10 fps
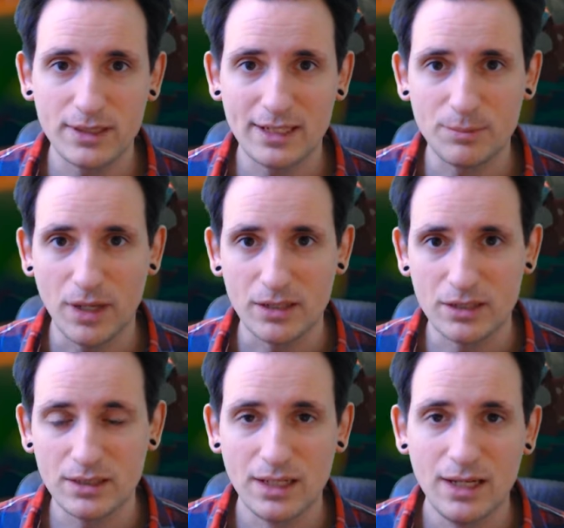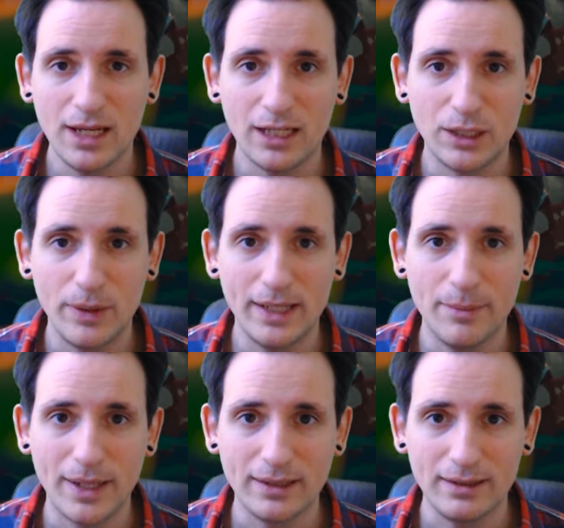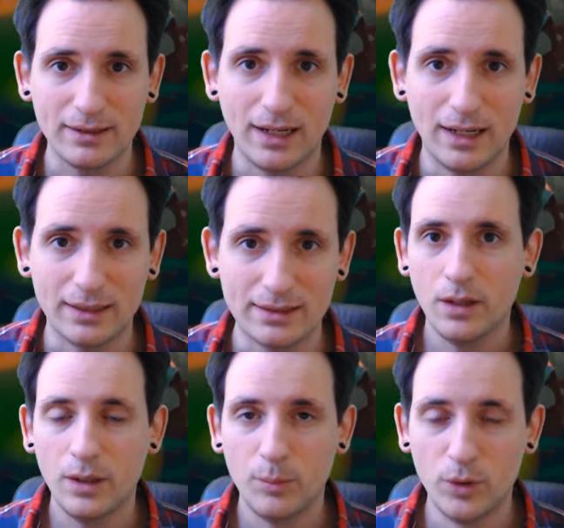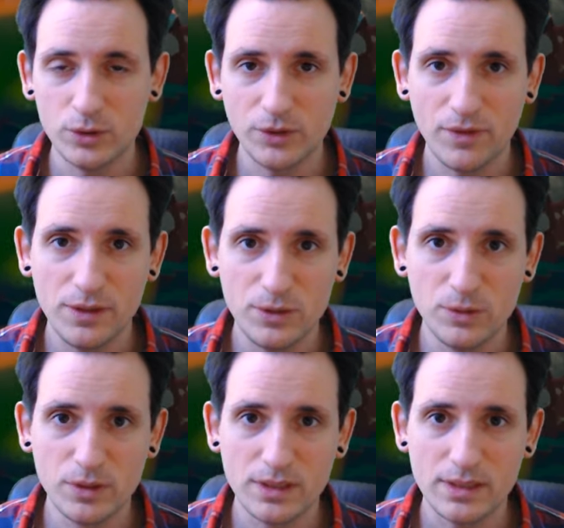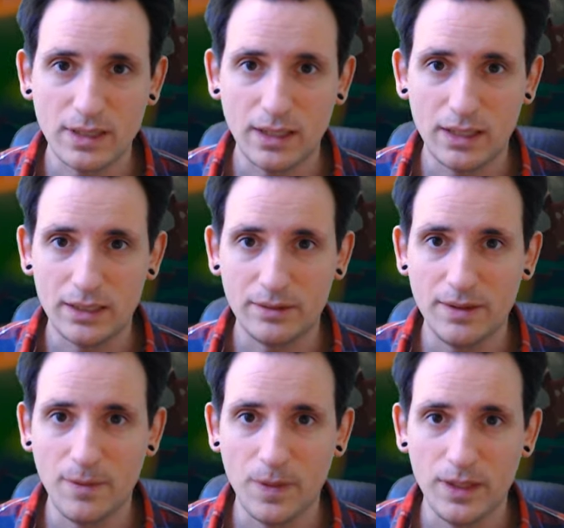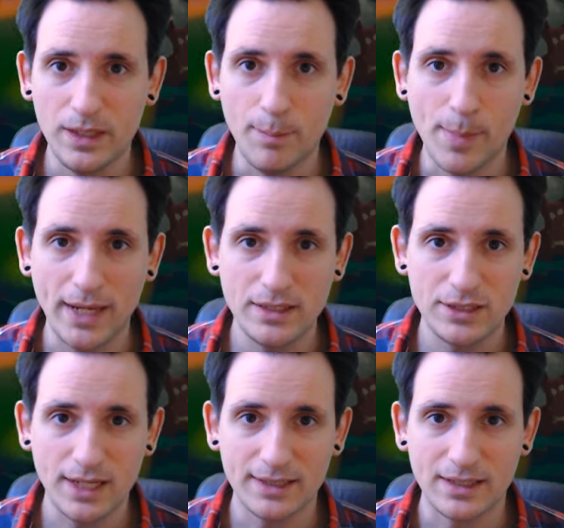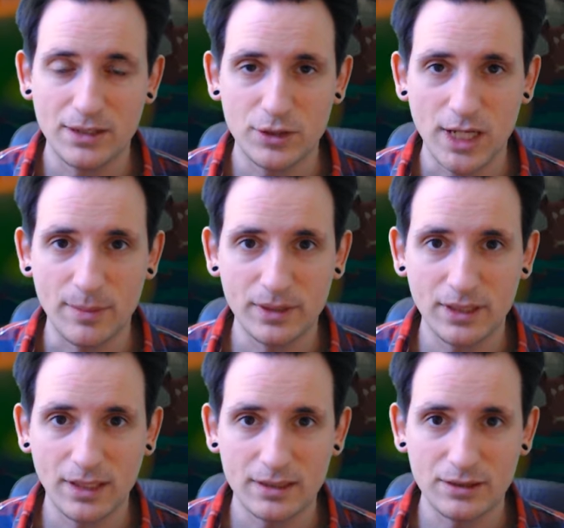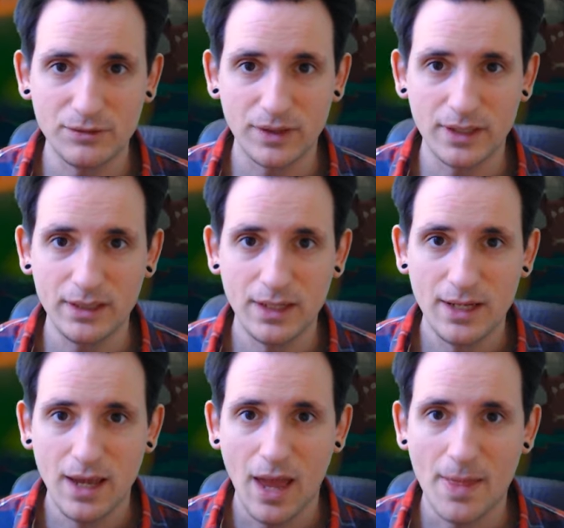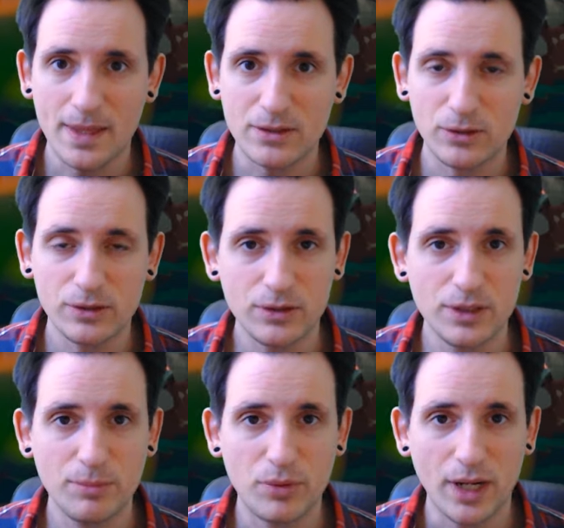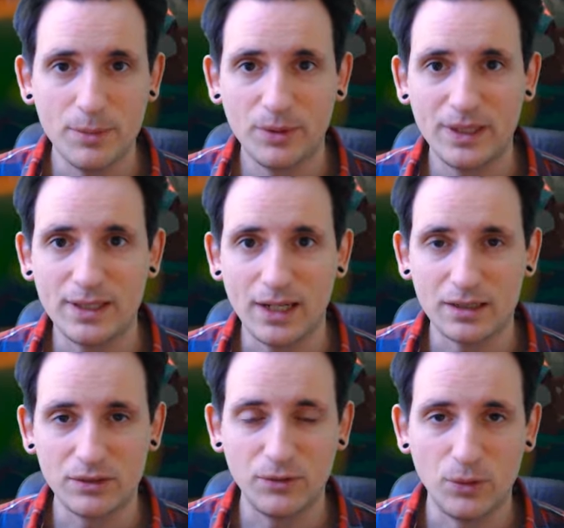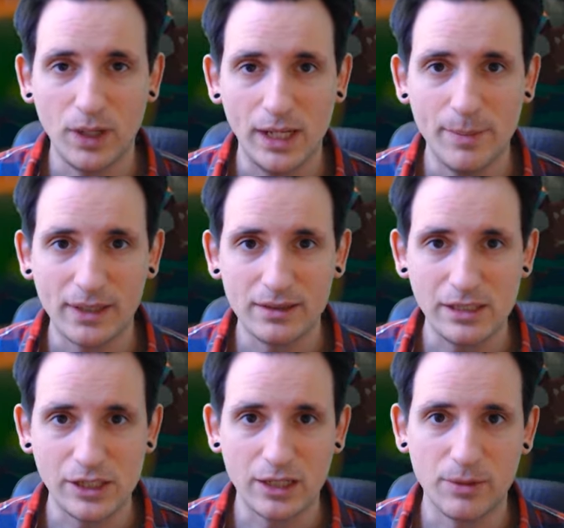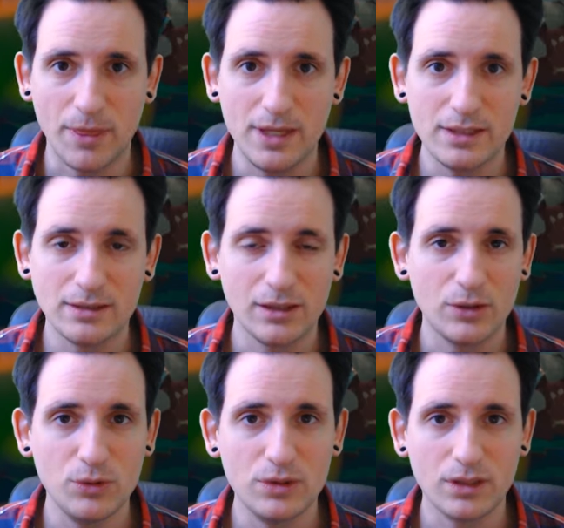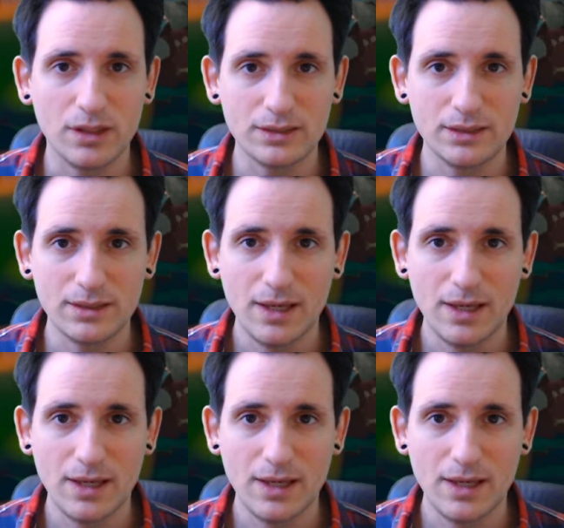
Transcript: expansions are now elemental cards. Most of these units are in the Mage and Shaman class to find, and that's also the primary target for elementals in general. These are the two classes